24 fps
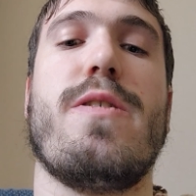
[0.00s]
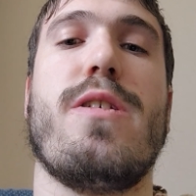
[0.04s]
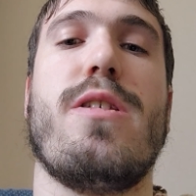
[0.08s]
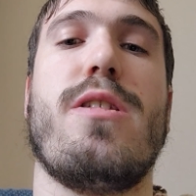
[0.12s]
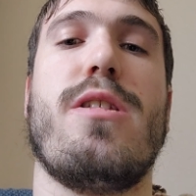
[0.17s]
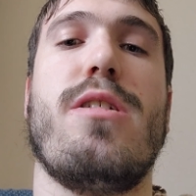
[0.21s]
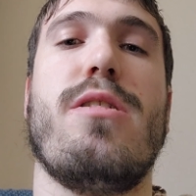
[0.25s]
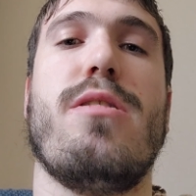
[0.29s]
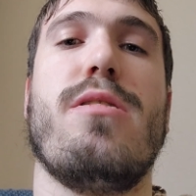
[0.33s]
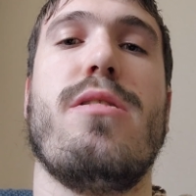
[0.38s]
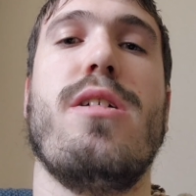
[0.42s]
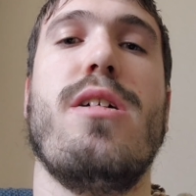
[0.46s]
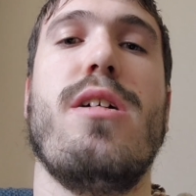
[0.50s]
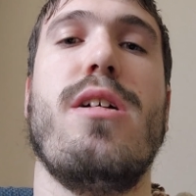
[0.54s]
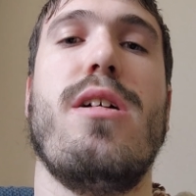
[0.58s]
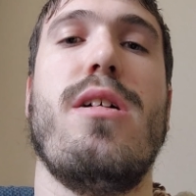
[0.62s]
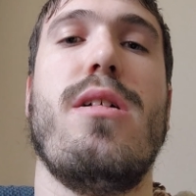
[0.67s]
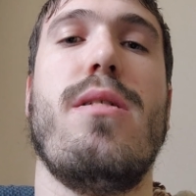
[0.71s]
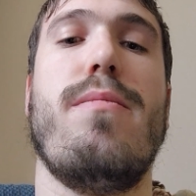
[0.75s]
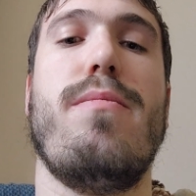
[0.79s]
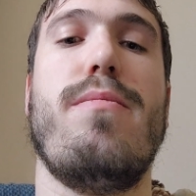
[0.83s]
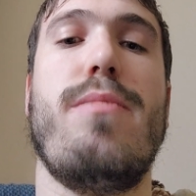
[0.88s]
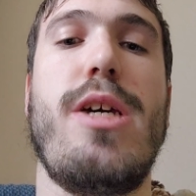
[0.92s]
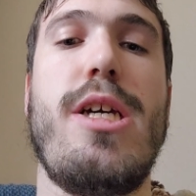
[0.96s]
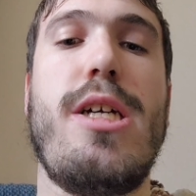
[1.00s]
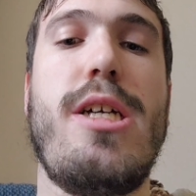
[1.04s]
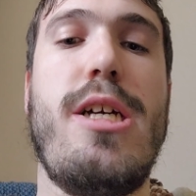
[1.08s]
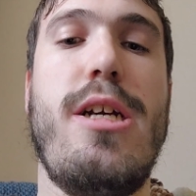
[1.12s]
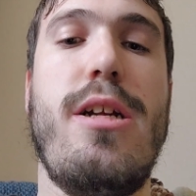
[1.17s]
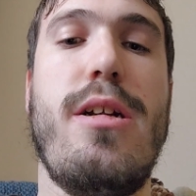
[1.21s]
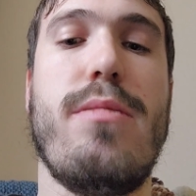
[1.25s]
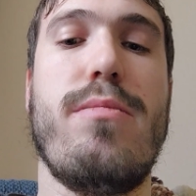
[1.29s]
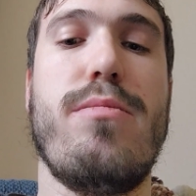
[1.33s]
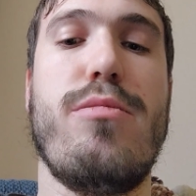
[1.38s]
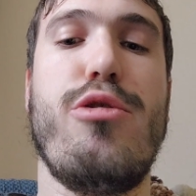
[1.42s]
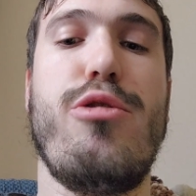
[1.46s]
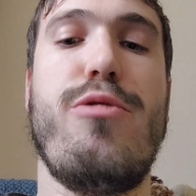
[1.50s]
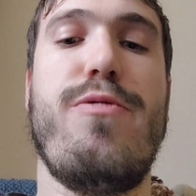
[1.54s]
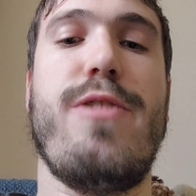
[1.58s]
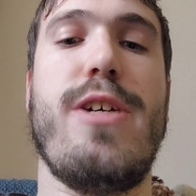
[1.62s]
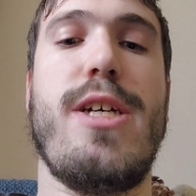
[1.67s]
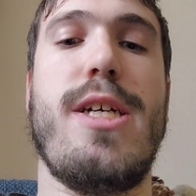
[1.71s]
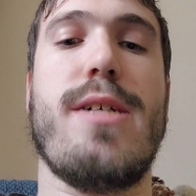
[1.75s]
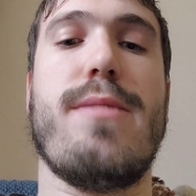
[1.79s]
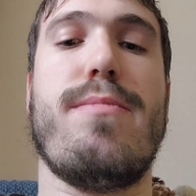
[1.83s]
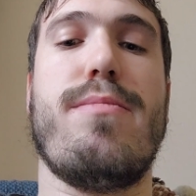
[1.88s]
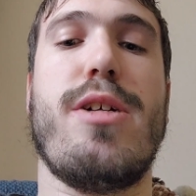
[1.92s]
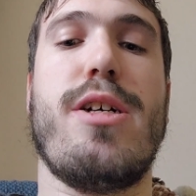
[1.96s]
They're making a
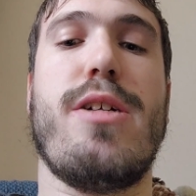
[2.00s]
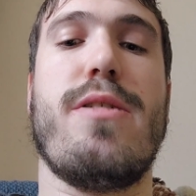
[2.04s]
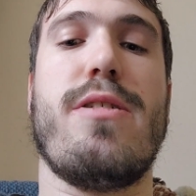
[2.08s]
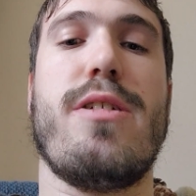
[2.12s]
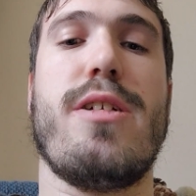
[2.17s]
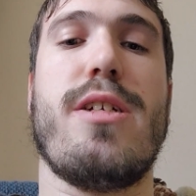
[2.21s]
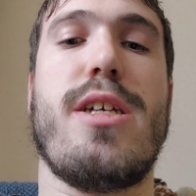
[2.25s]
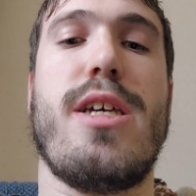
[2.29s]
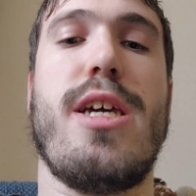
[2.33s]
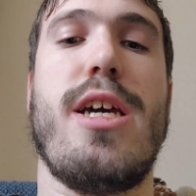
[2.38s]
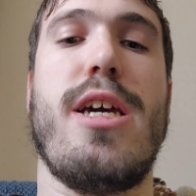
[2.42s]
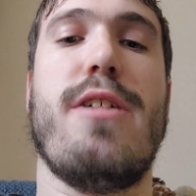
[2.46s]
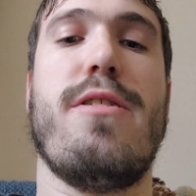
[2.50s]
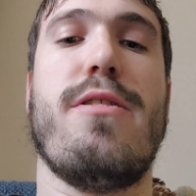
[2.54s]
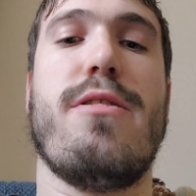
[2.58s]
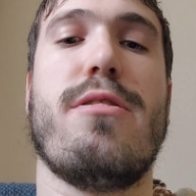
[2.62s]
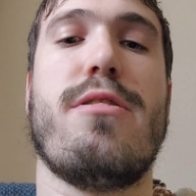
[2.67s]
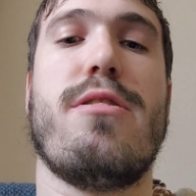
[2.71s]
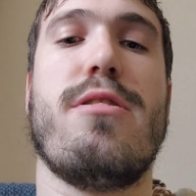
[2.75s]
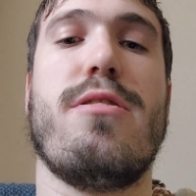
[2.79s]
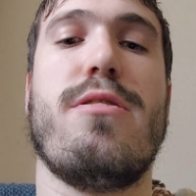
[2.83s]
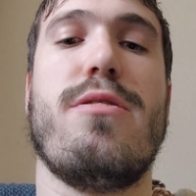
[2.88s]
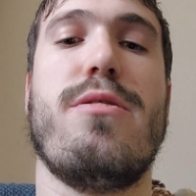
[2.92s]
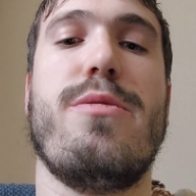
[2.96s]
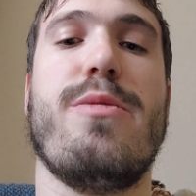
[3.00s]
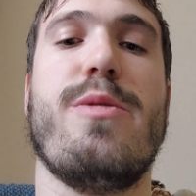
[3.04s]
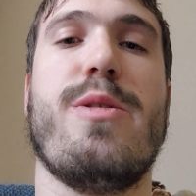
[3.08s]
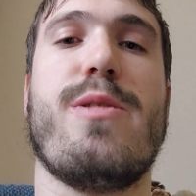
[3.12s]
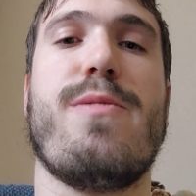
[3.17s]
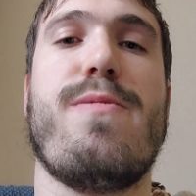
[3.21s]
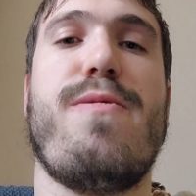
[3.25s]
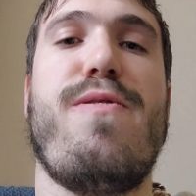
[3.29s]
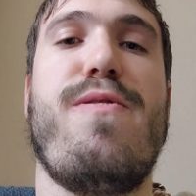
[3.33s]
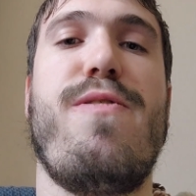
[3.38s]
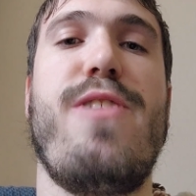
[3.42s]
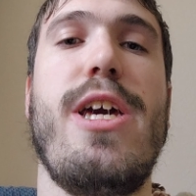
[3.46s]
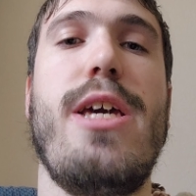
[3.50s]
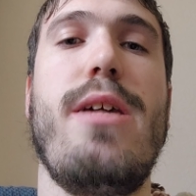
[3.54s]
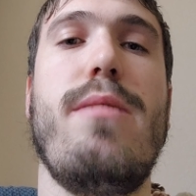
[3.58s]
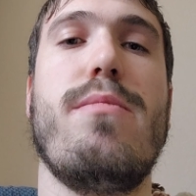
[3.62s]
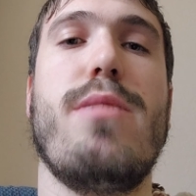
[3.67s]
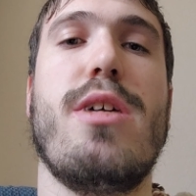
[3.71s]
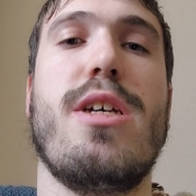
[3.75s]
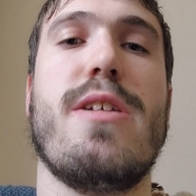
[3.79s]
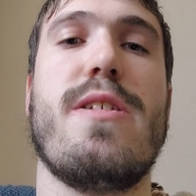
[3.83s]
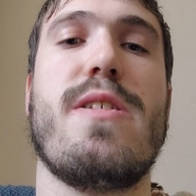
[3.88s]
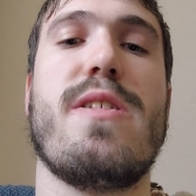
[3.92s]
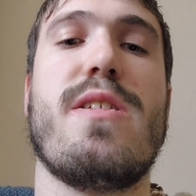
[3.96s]
movie about a character who's
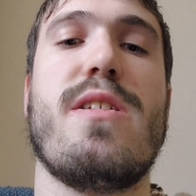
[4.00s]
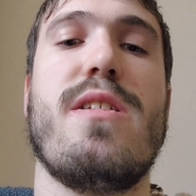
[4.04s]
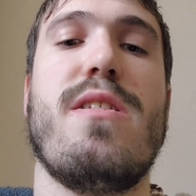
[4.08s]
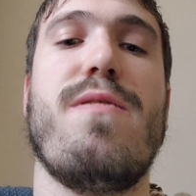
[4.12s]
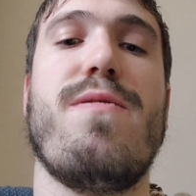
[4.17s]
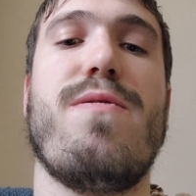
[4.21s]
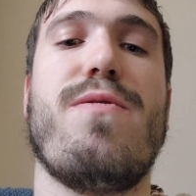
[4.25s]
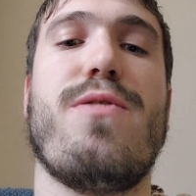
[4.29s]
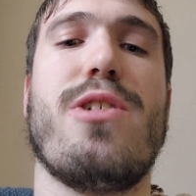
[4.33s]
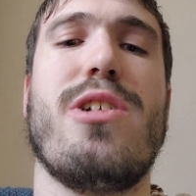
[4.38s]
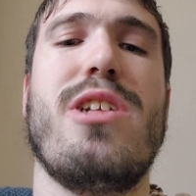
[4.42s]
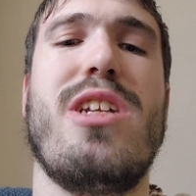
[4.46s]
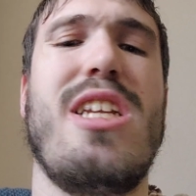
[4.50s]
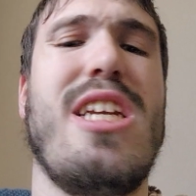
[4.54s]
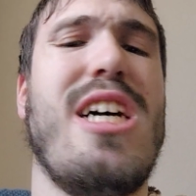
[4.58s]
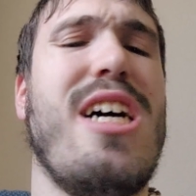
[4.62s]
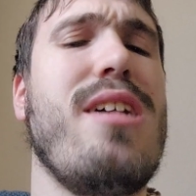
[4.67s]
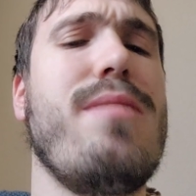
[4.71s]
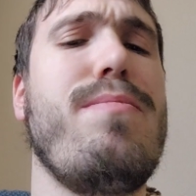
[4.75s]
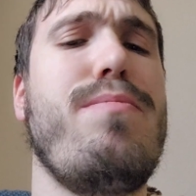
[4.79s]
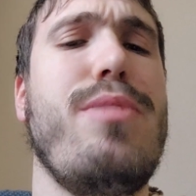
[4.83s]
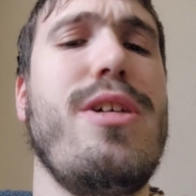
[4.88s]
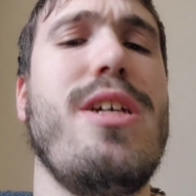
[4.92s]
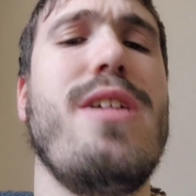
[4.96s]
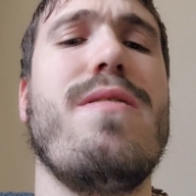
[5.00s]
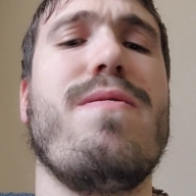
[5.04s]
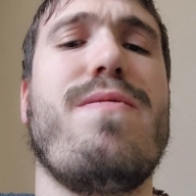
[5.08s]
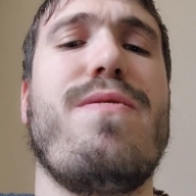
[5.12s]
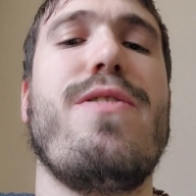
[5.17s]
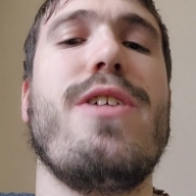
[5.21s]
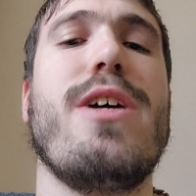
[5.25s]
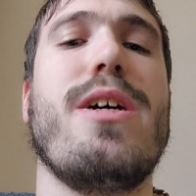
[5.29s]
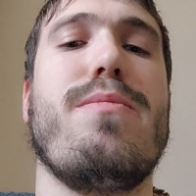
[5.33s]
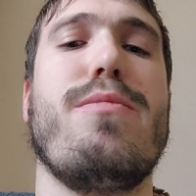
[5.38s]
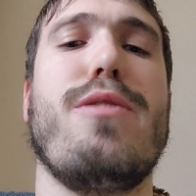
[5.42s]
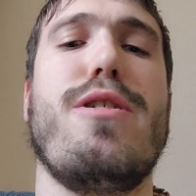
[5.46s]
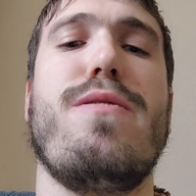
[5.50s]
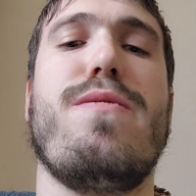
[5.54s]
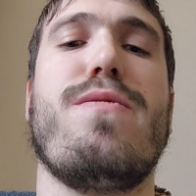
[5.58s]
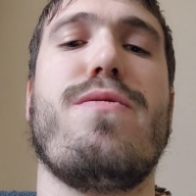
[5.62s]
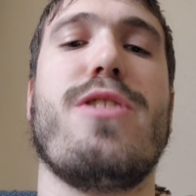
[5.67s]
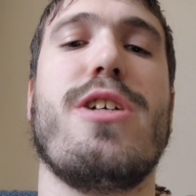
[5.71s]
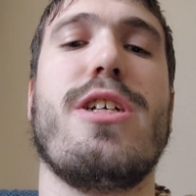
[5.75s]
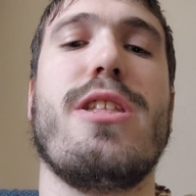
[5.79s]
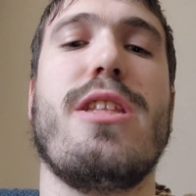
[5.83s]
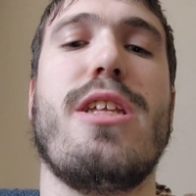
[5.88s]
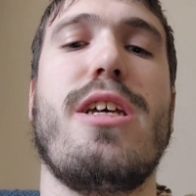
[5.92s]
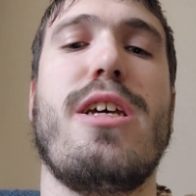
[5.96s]
famous for not being family
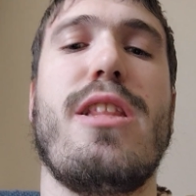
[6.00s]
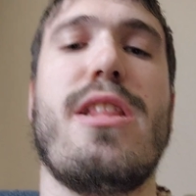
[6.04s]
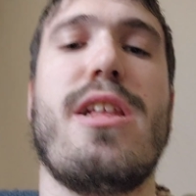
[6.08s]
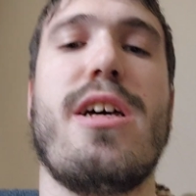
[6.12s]
friendly.